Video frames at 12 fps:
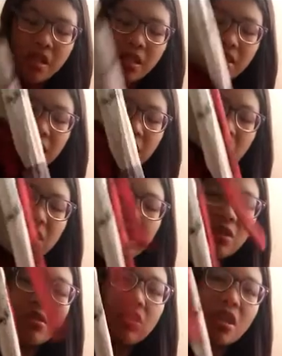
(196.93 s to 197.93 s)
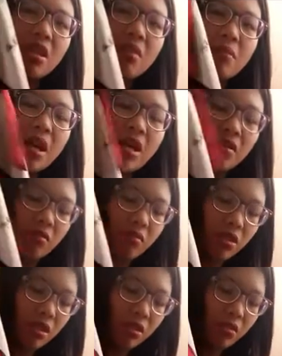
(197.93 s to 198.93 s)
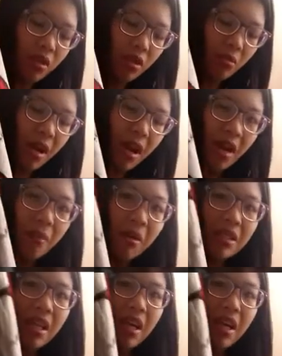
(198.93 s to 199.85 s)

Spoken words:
Kasi masyado siyang mahaba